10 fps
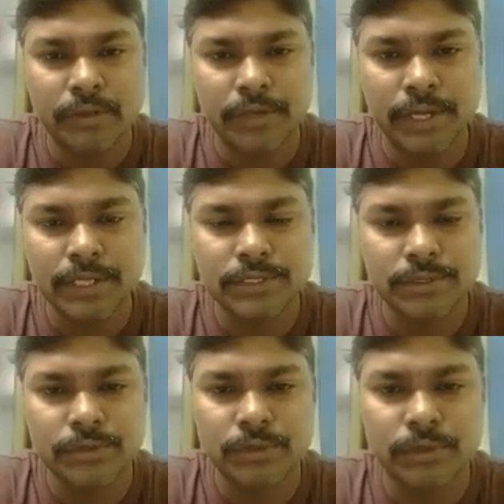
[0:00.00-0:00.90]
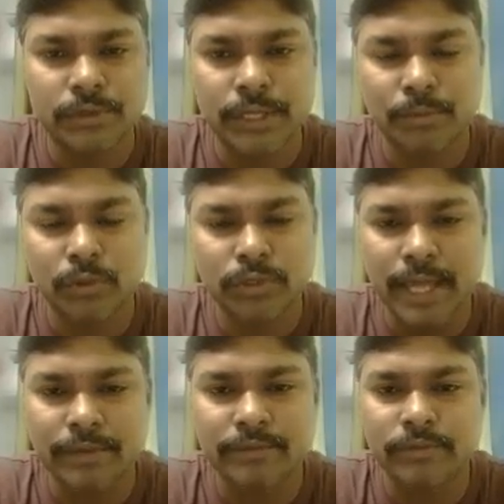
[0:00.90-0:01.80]
Okay, so they both
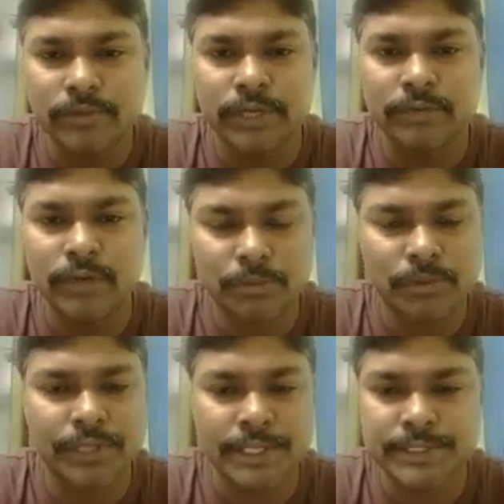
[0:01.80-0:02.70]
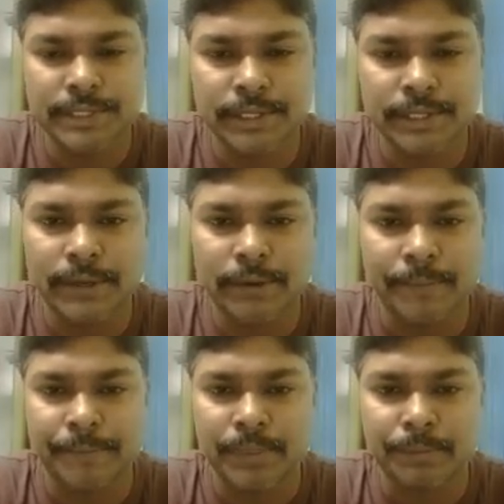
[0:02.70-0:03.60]
have developed this
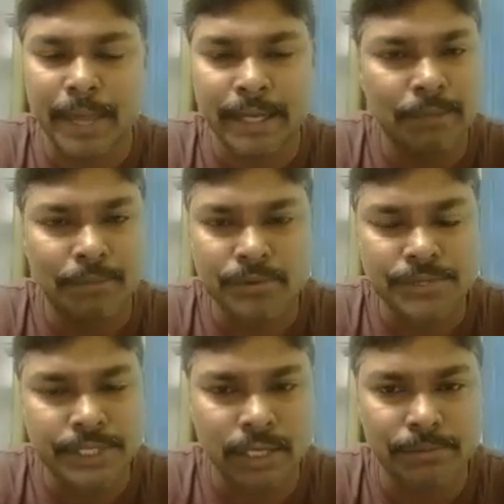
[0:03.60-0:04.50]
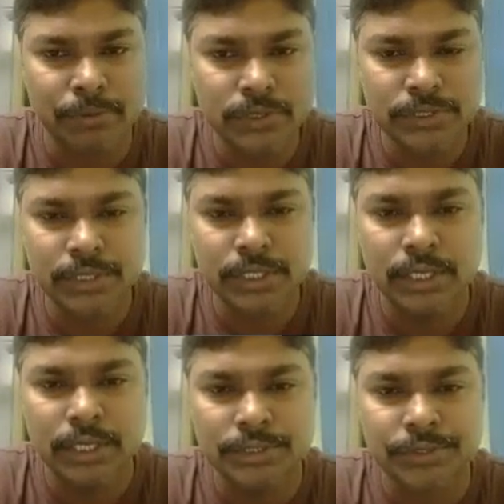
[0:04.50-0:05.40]
parallel processing approach.
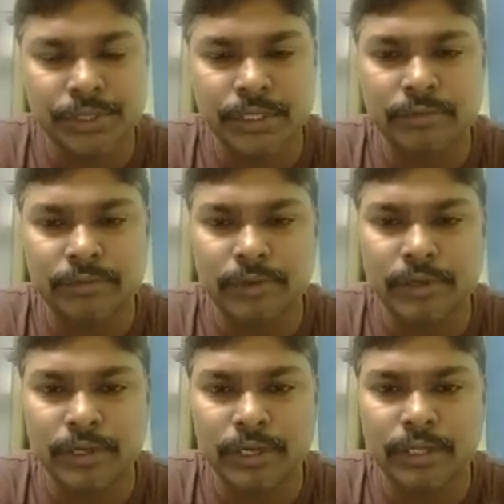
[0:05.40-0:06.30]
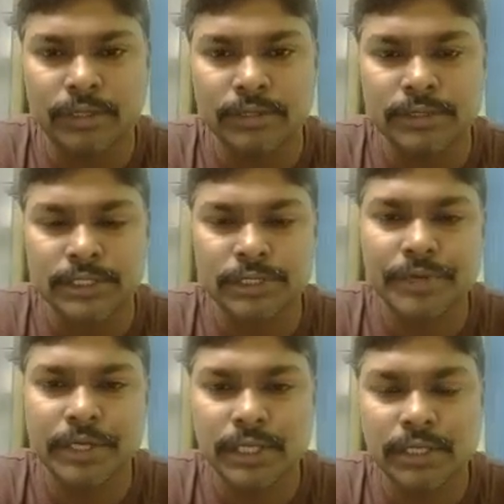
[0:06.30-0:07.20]
So in such a
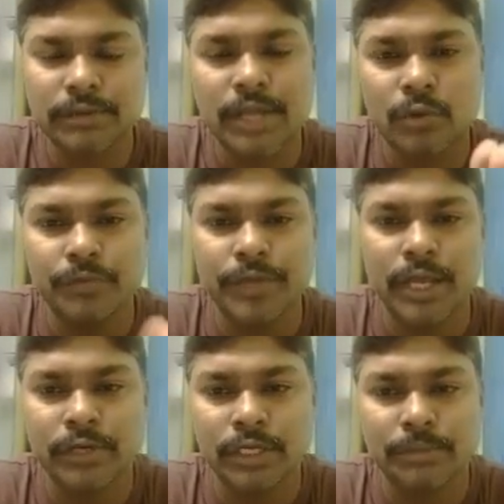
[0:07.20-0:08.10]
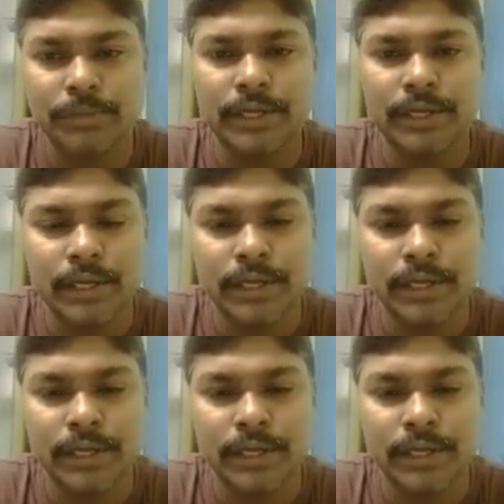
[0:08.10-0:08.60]
way that how we are going to be